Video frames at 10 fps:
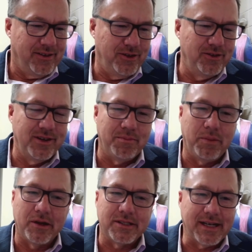it's usually
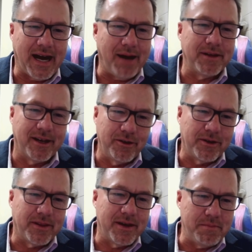a bunch of
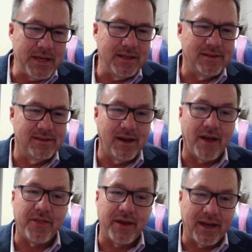gobbledygook that means
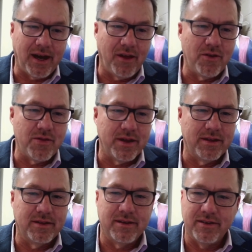nothing other
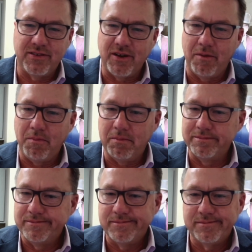than to some